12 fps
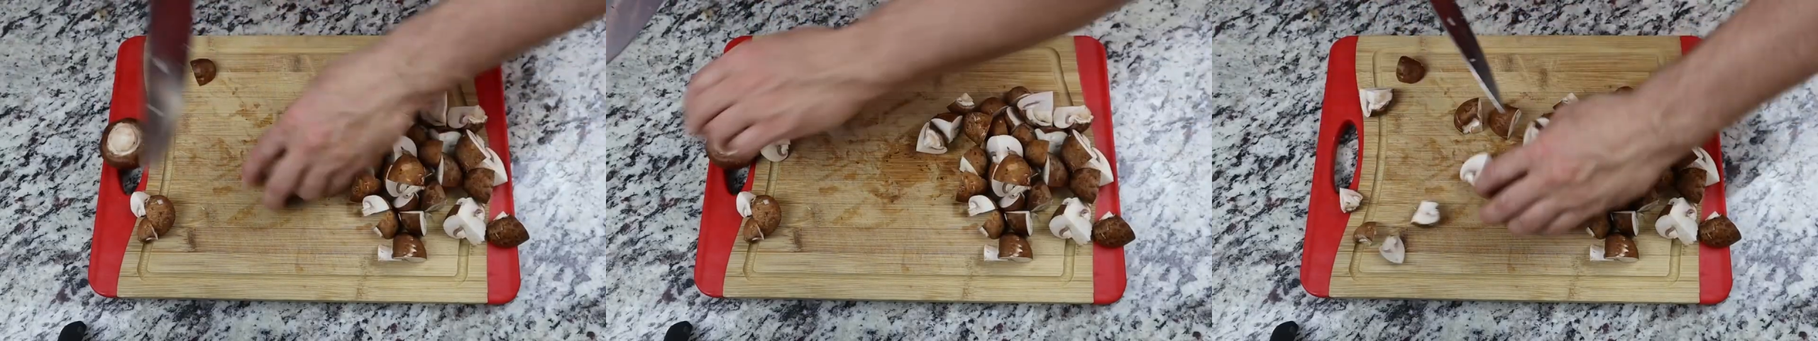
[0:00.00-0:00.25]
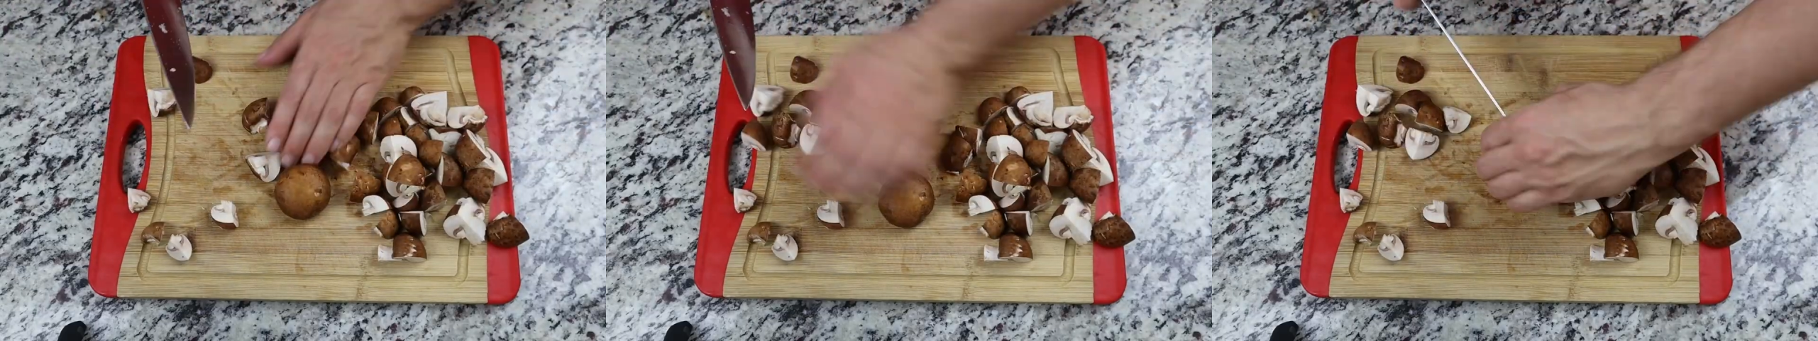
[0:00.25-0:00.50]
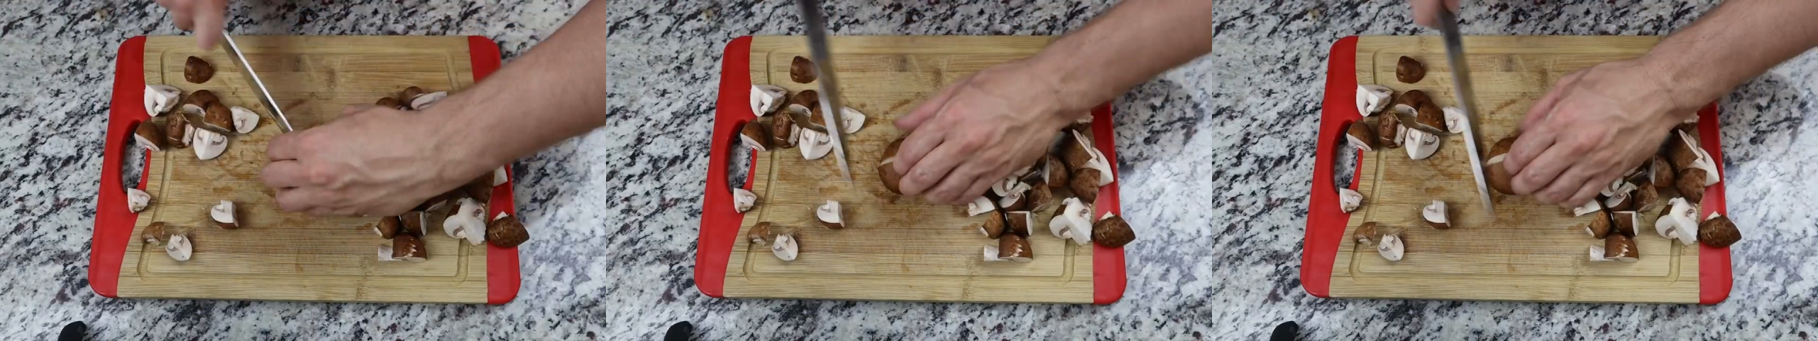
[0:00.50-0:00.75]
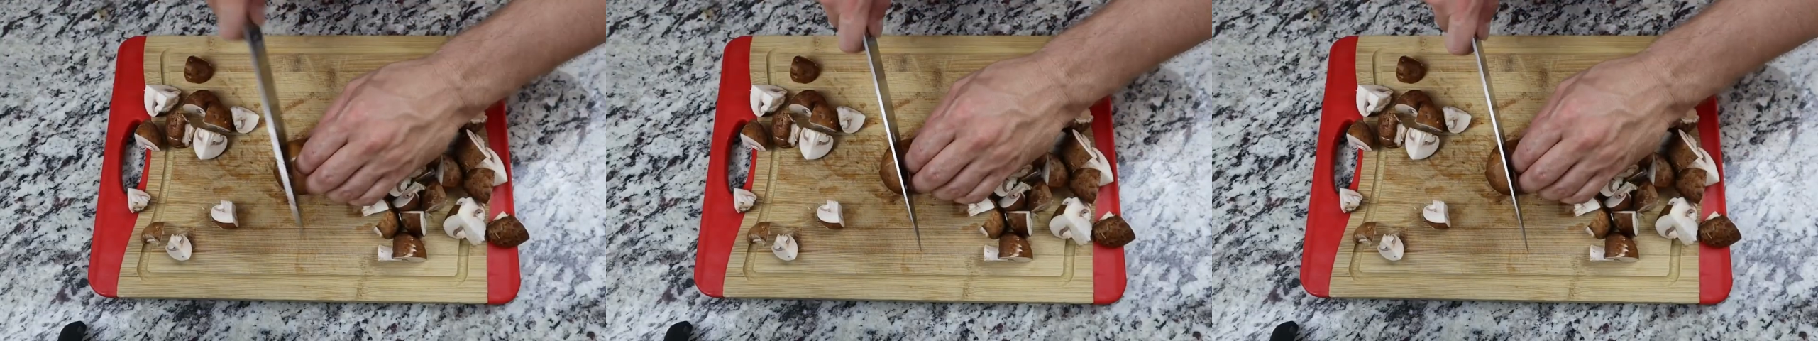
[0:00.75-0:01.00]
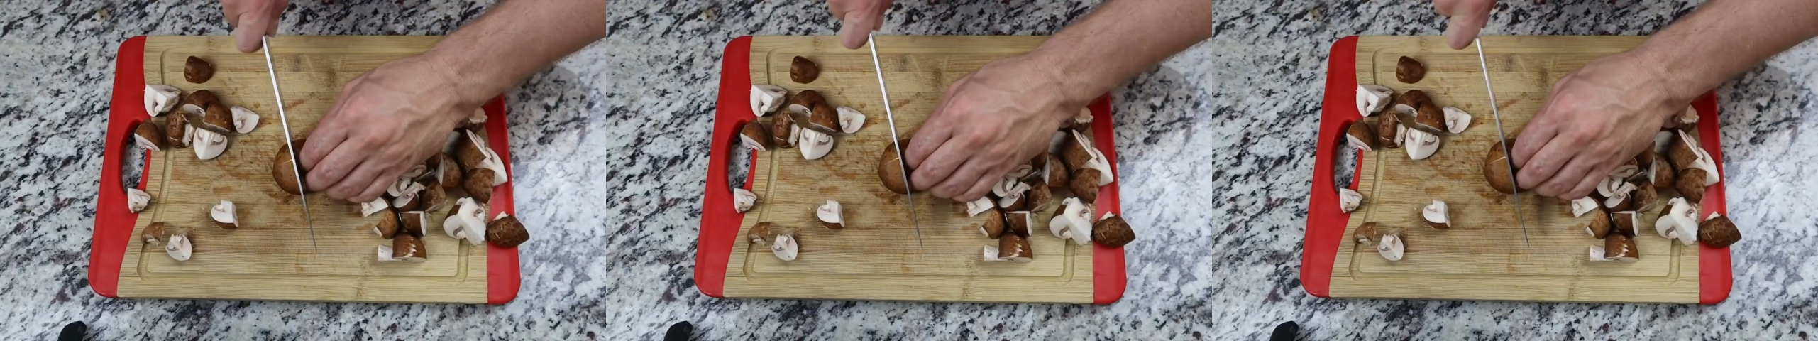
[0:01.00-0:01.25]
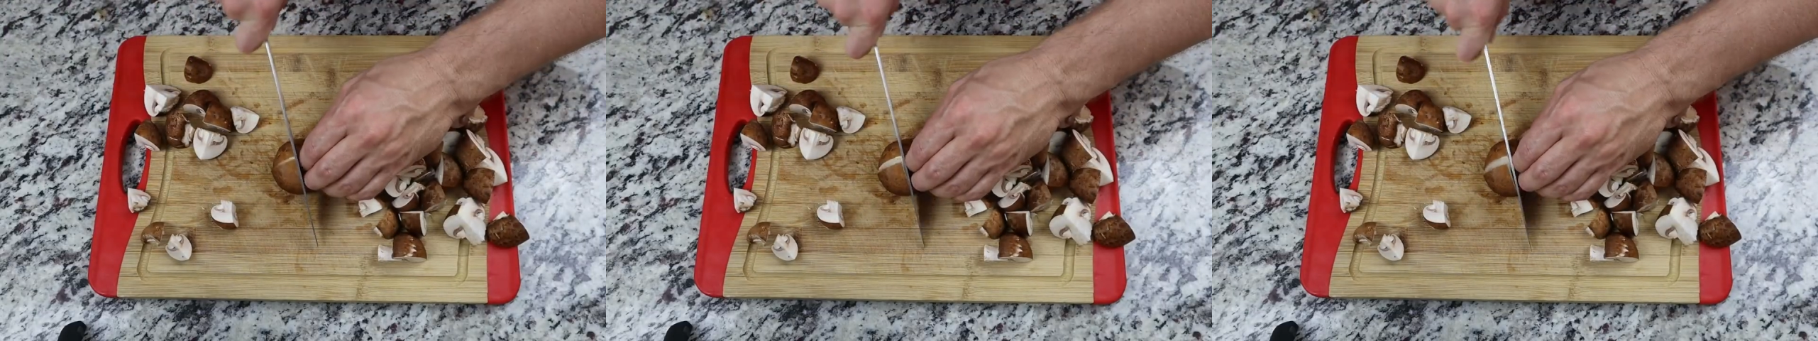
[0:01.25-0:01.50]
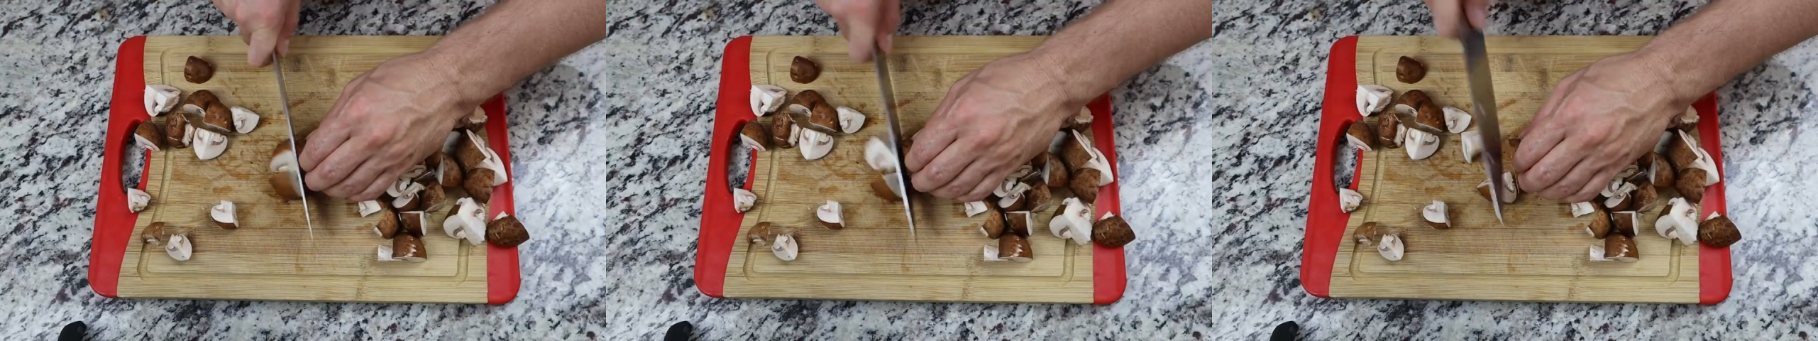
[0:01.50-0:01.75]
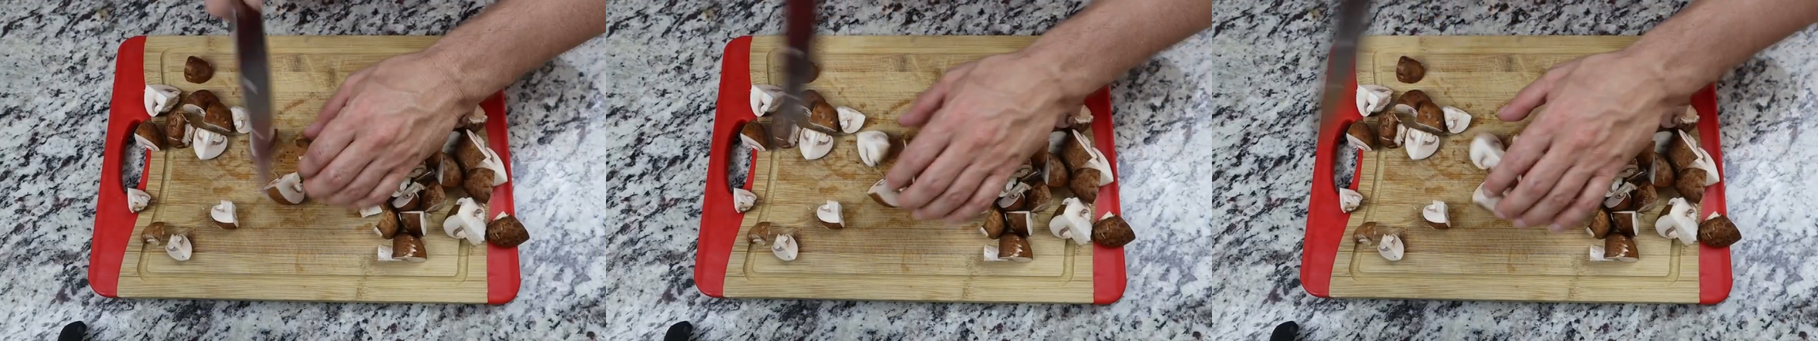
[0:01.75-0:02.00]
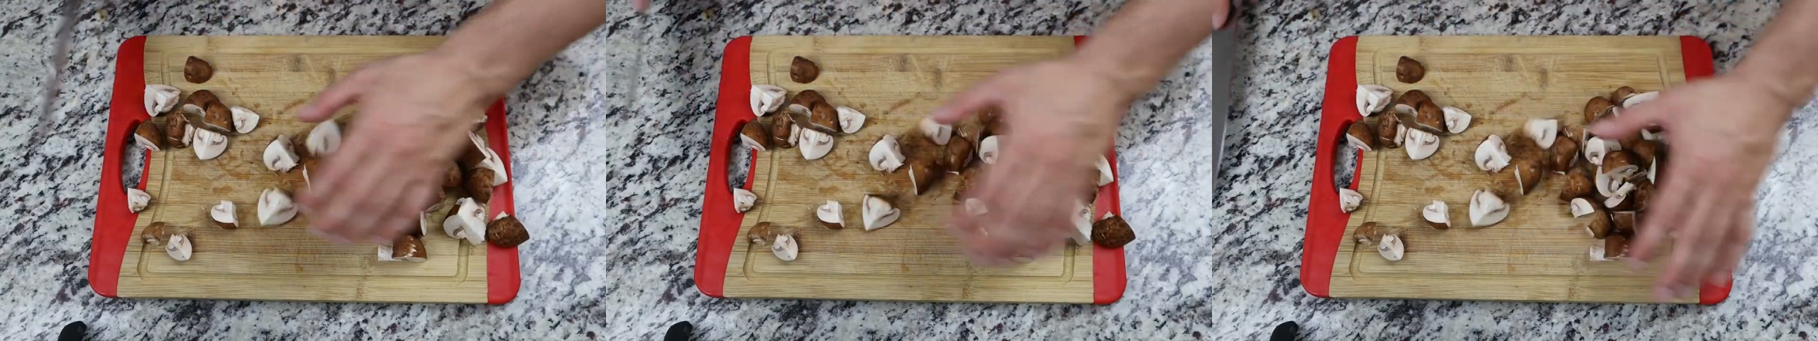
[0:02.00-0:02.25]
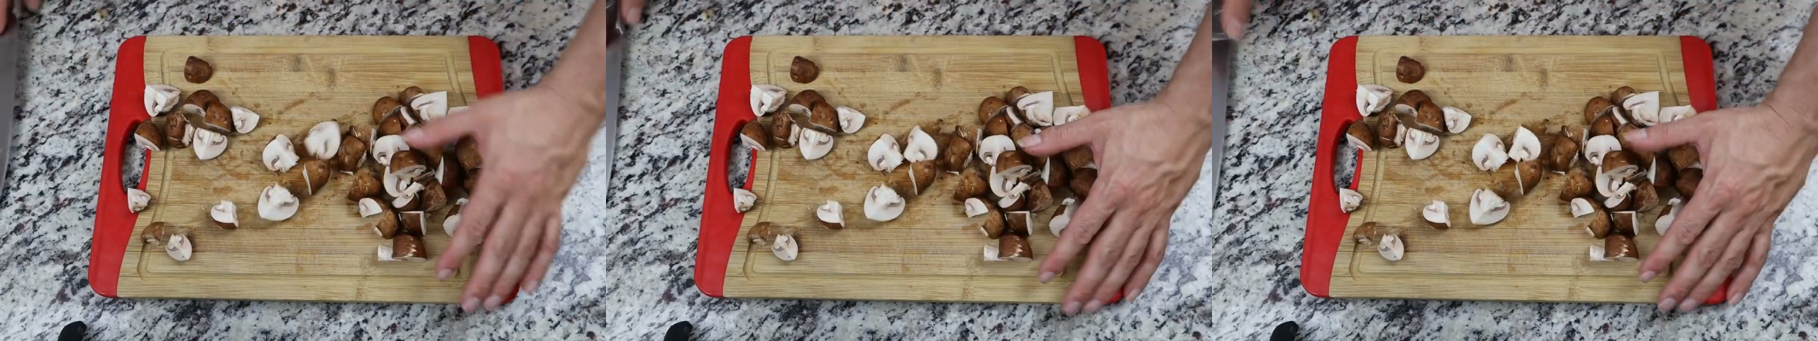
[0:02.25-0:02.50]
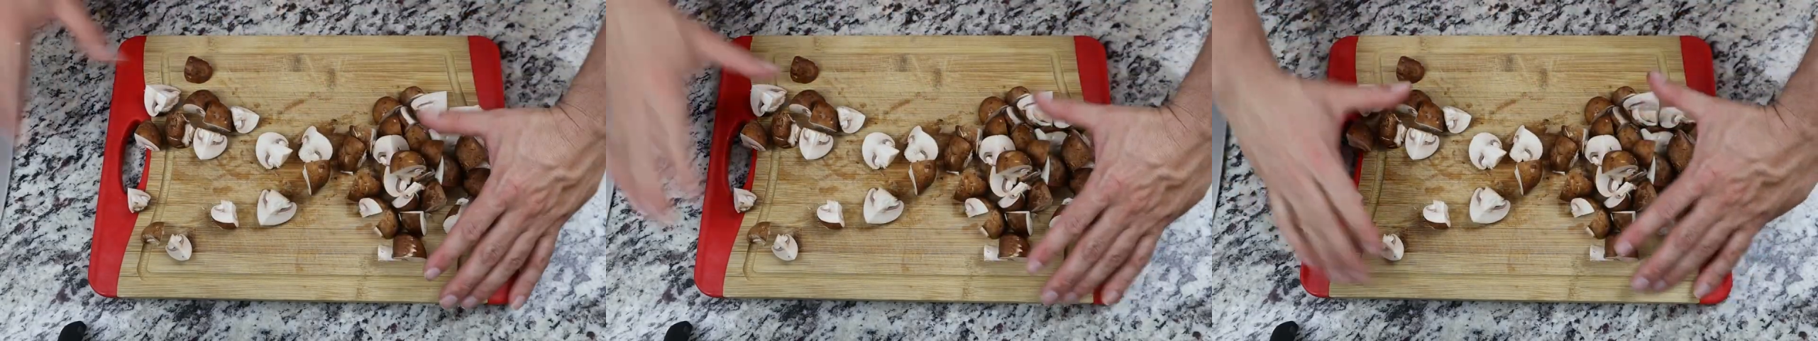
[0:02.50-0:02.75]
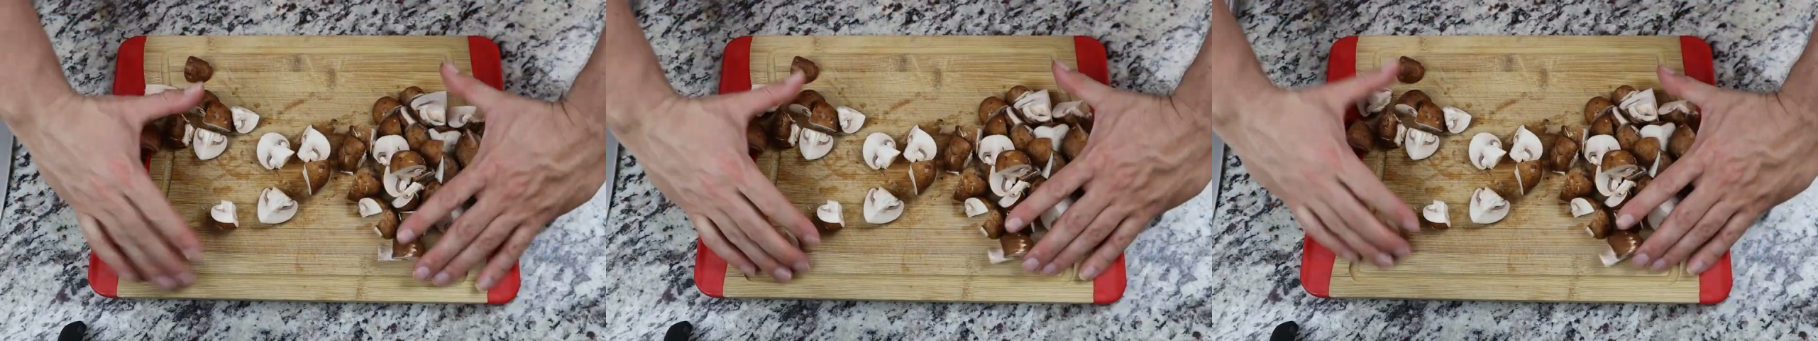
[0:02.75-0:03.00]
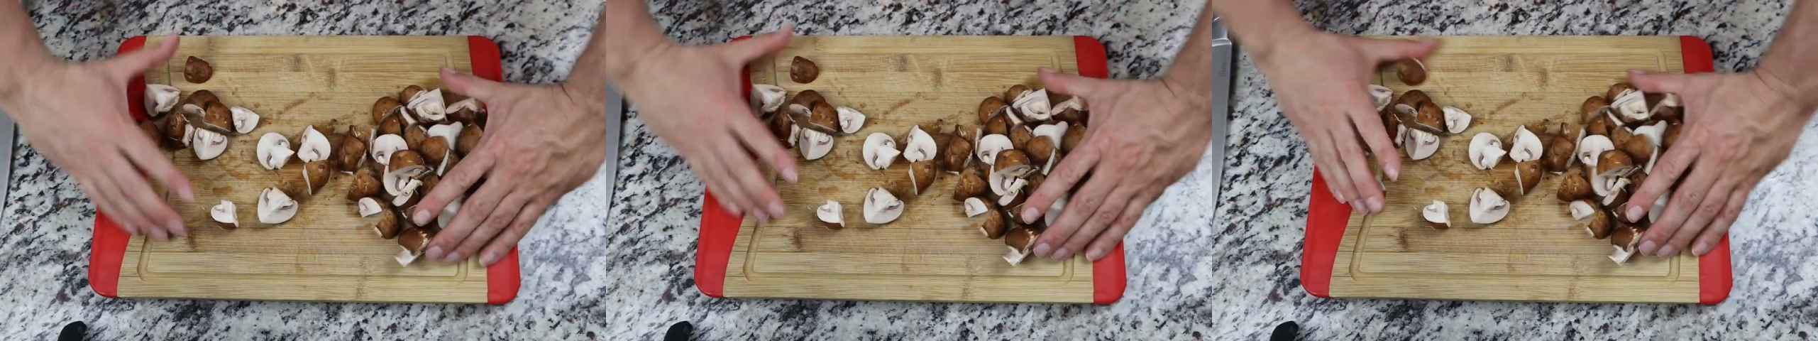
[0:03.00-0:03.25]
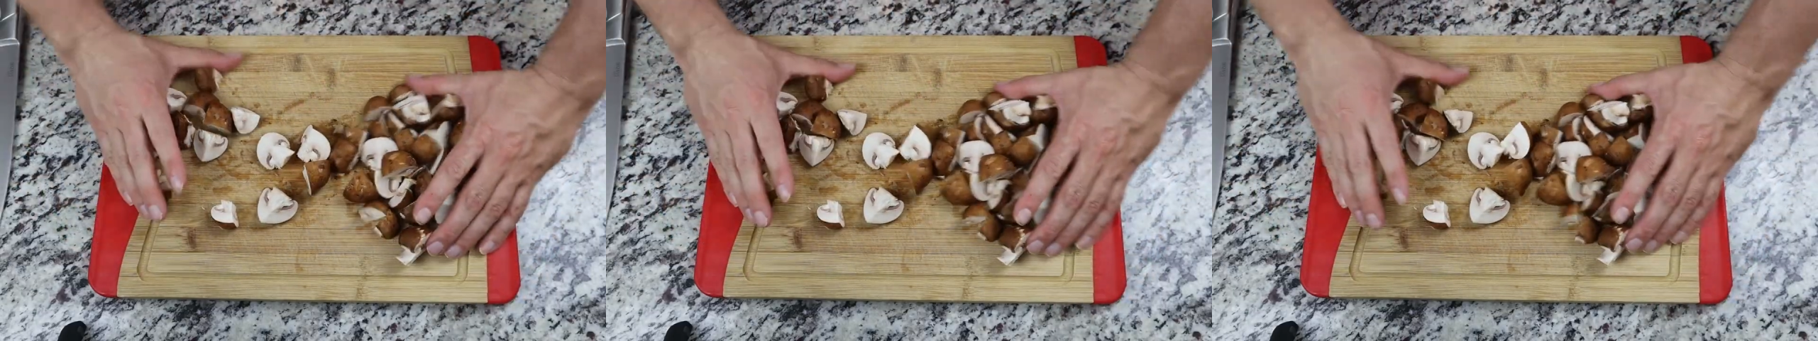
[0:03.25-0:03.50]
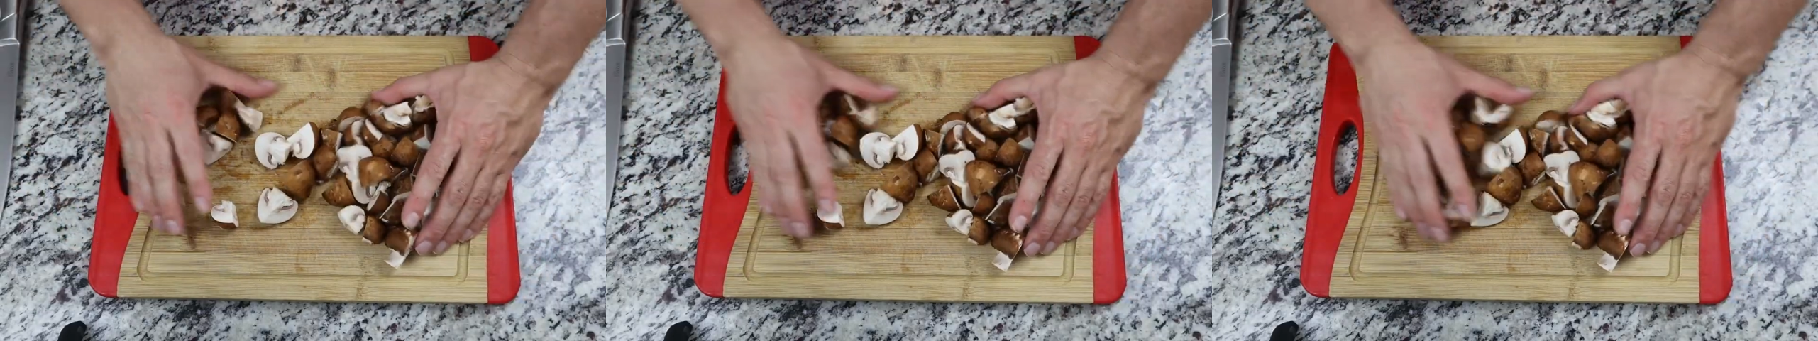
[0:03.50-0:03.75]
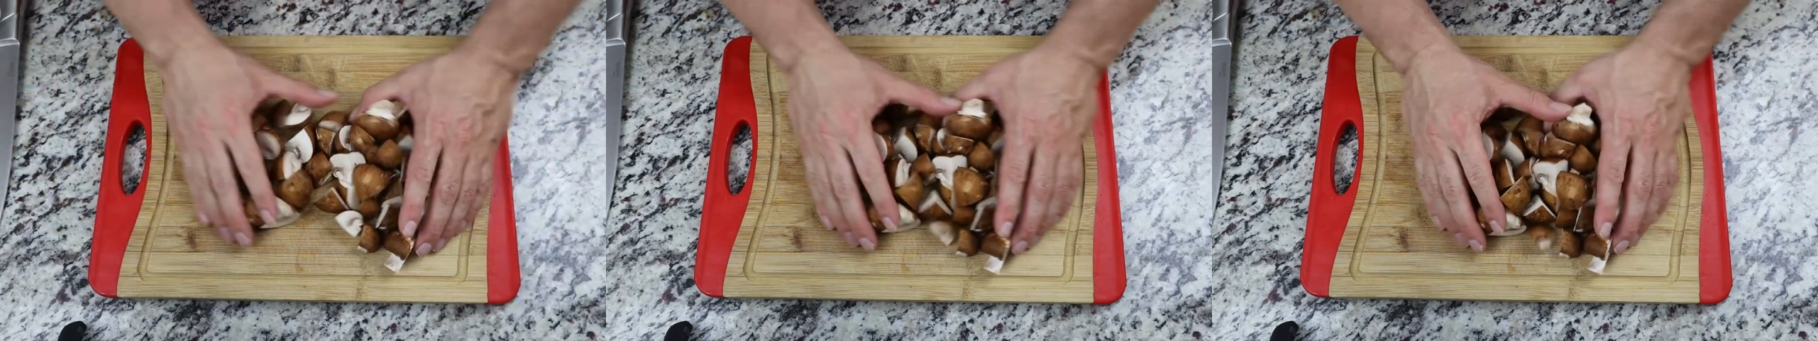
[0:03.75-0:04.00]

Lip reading: Nobody's mouth can be seen.